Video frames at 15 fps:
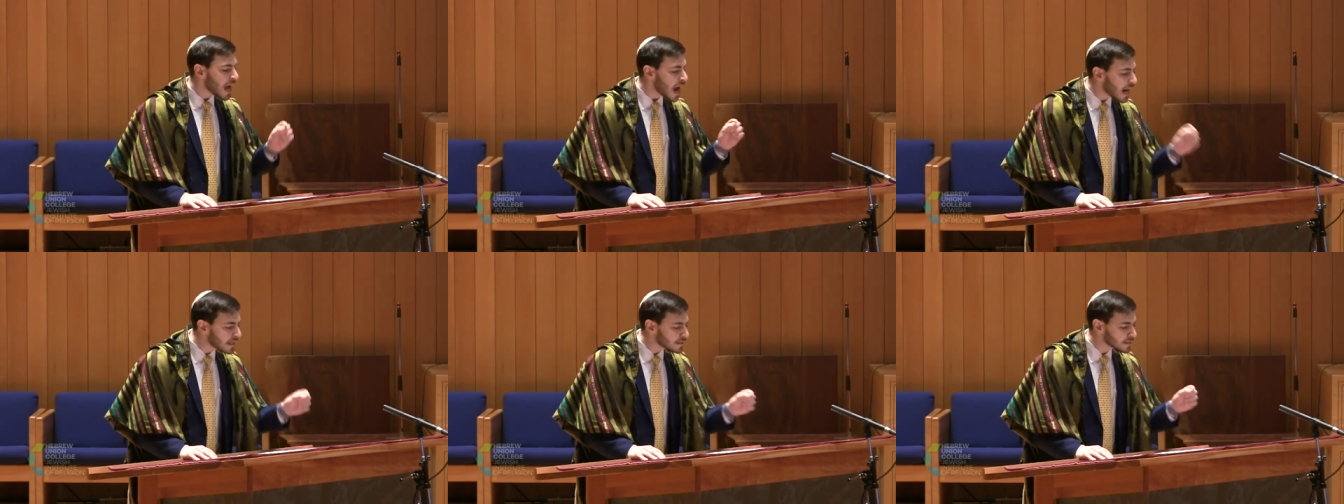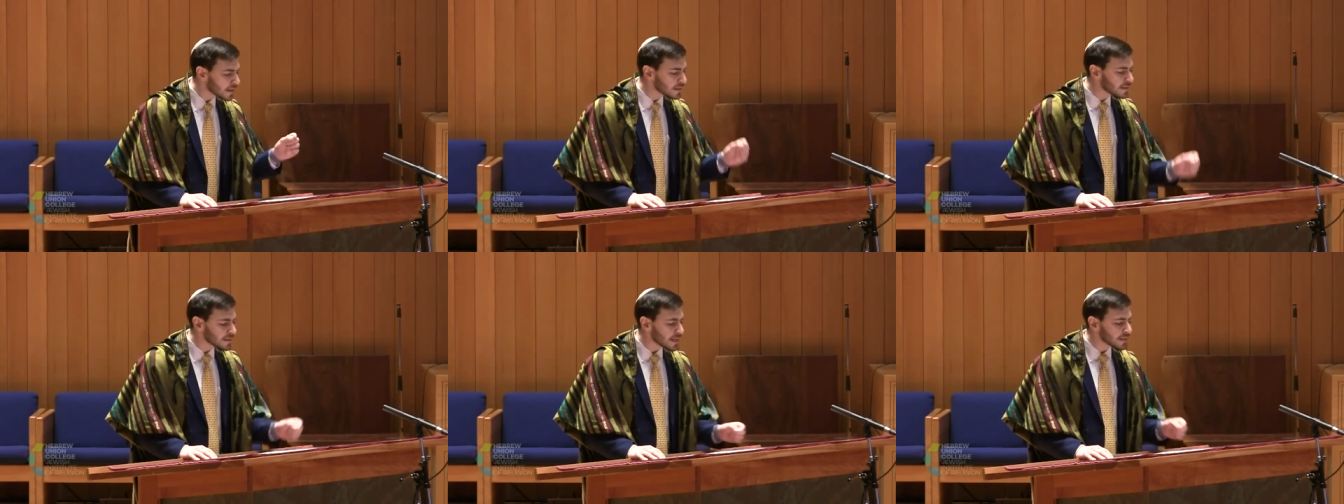
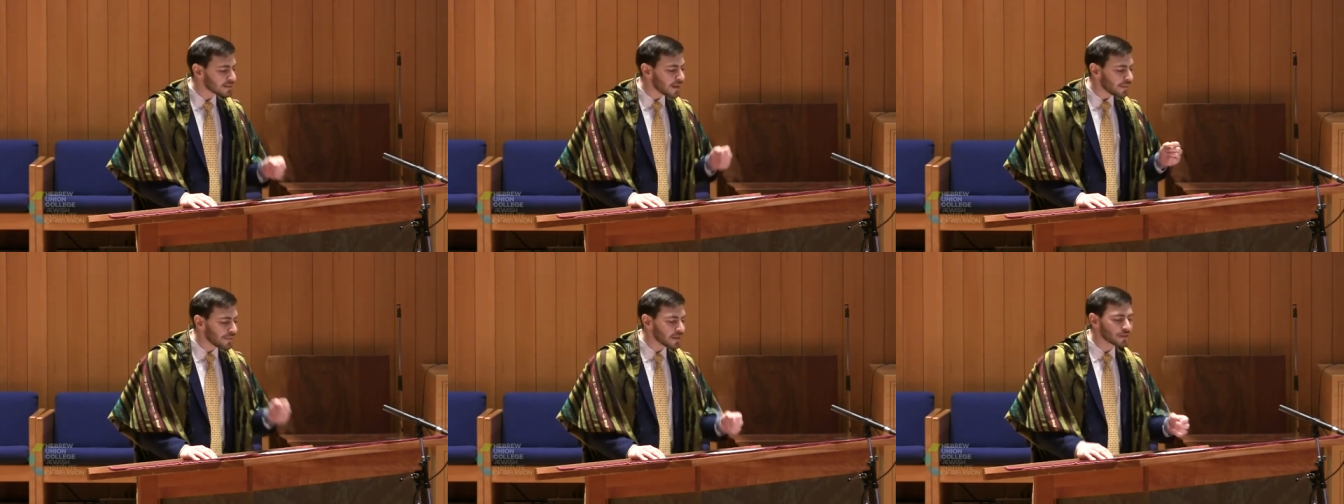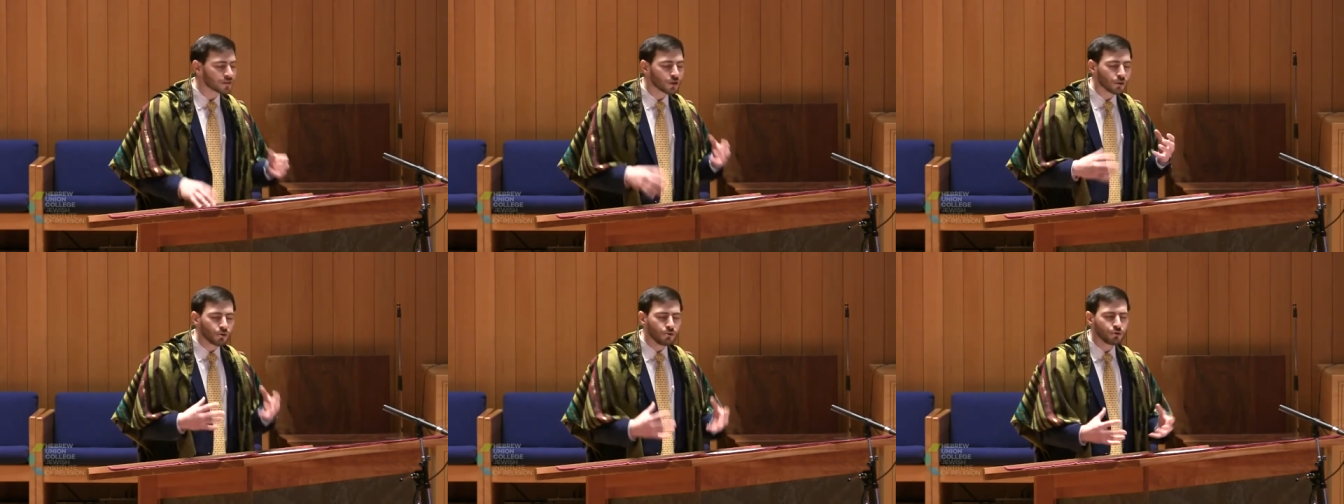Einstein says that this
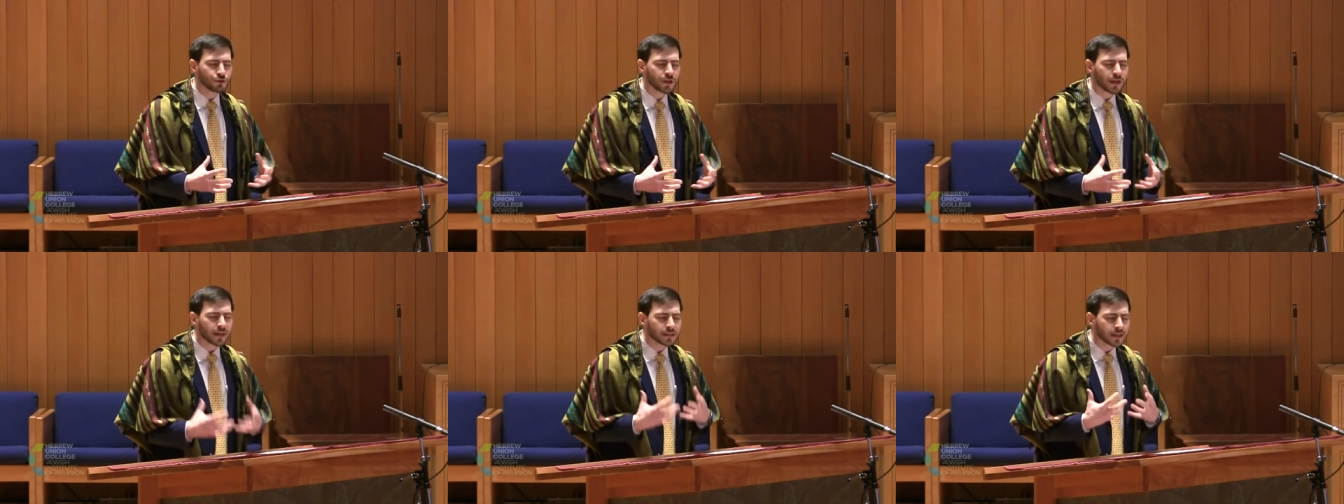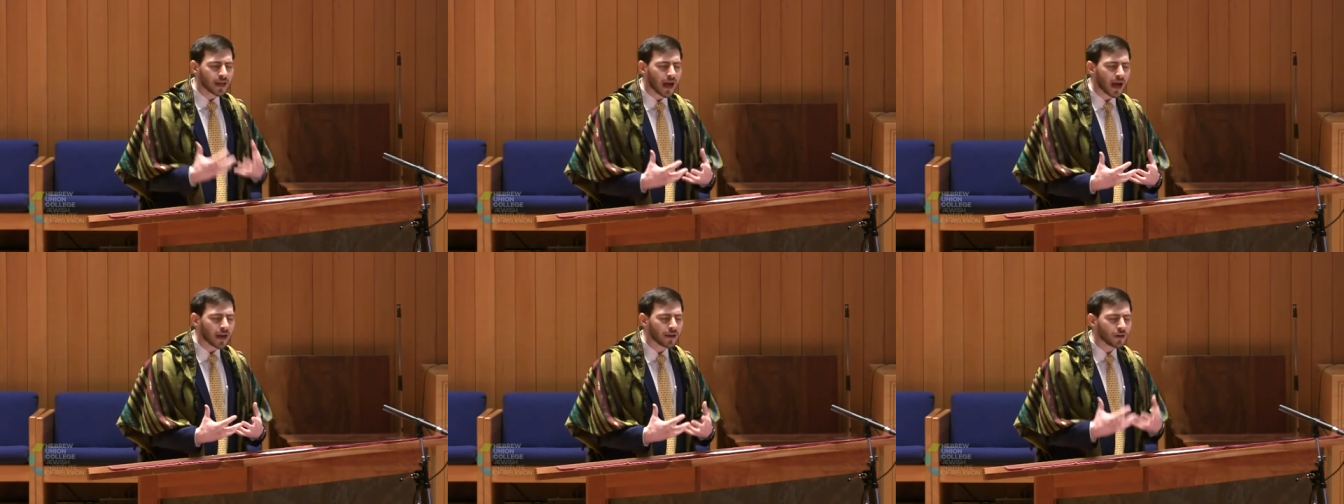delusion is a
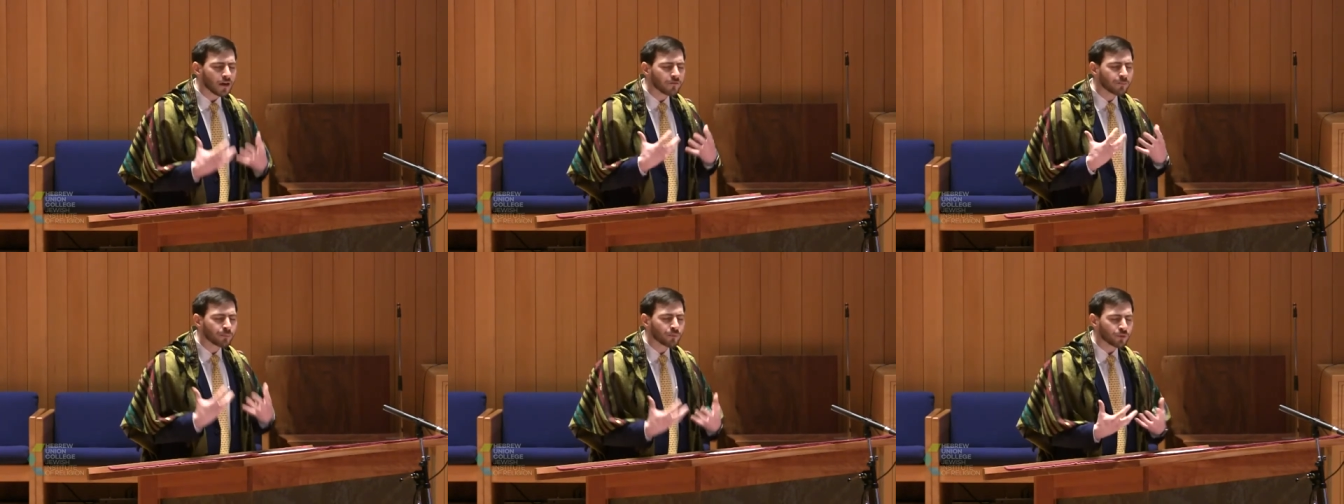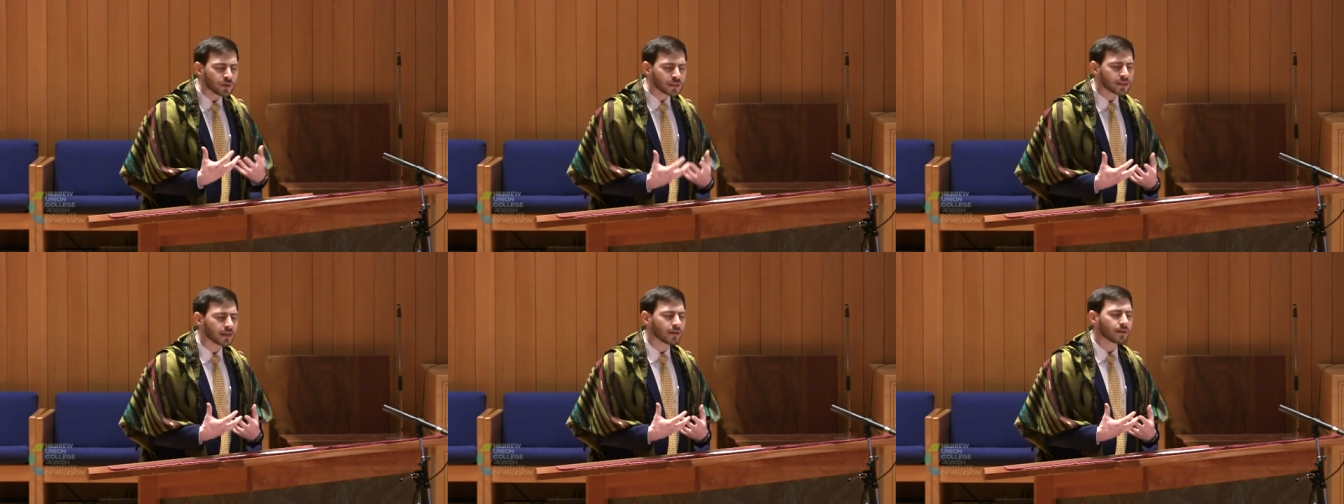kind of
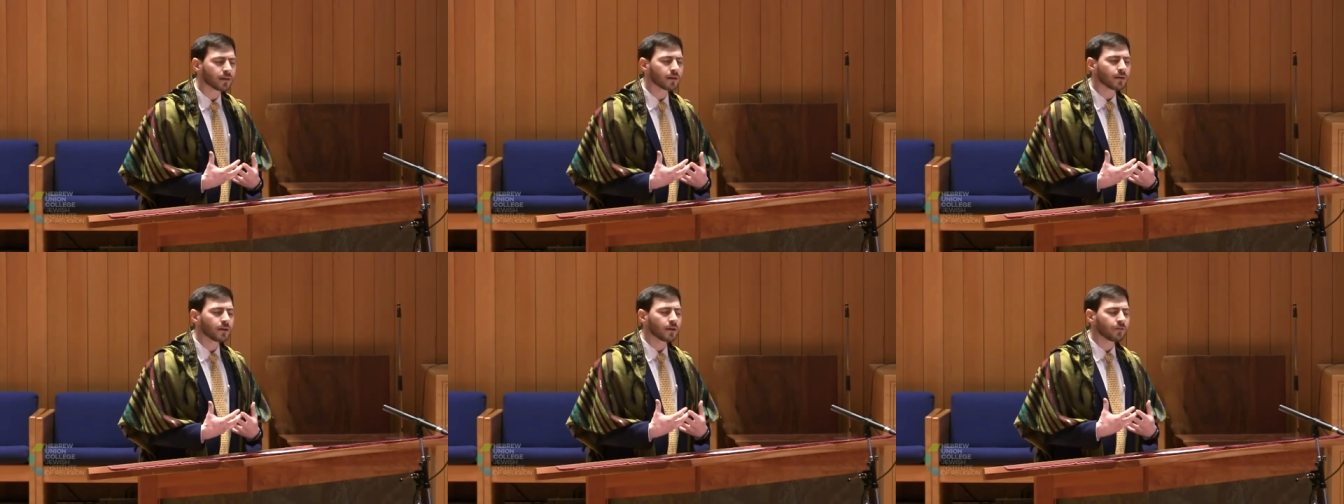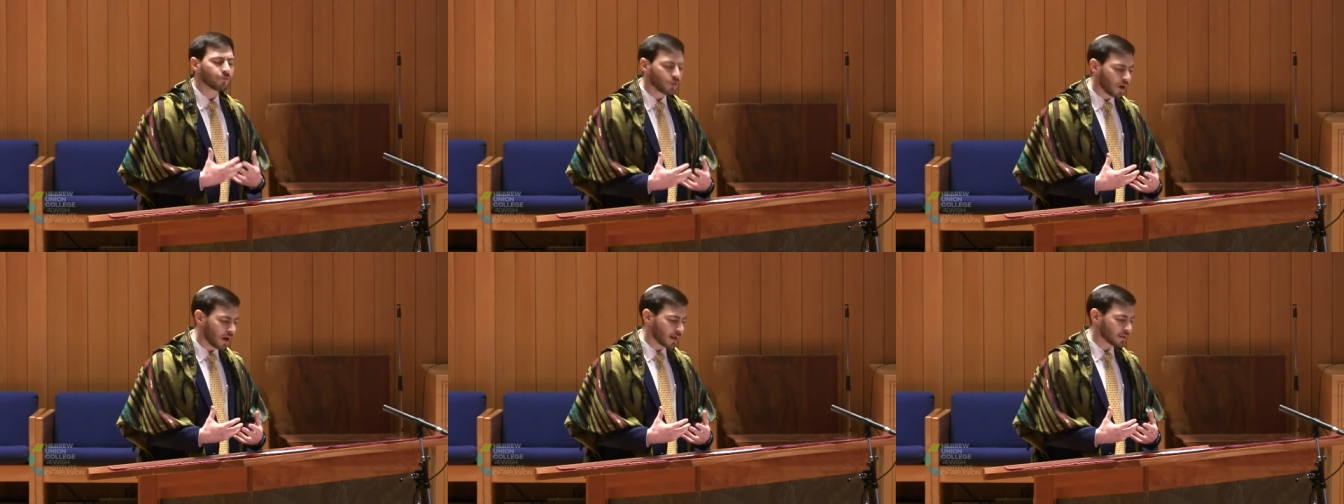prison
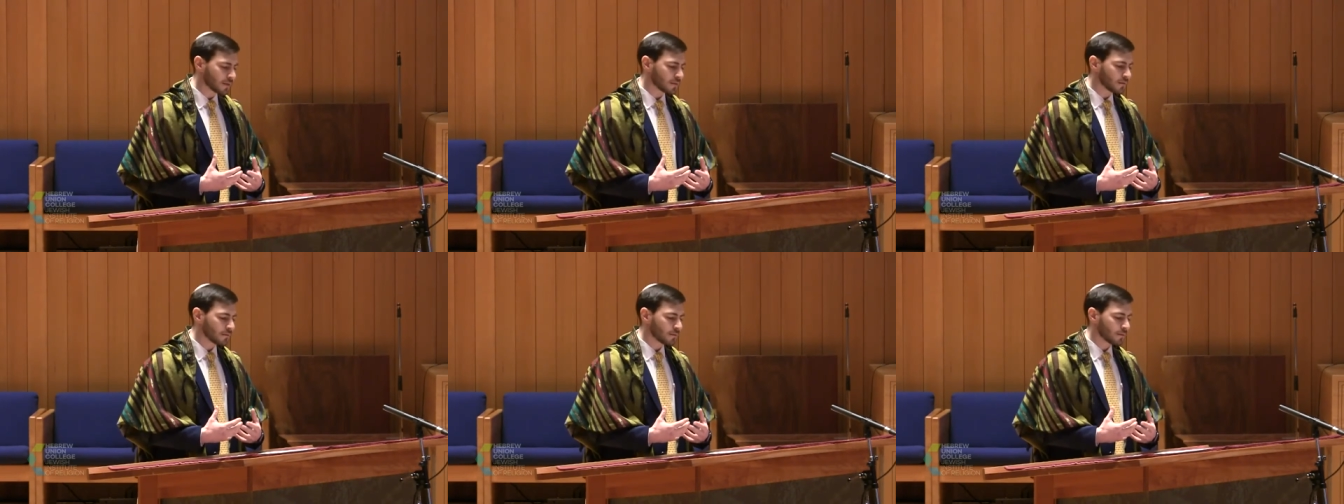for us.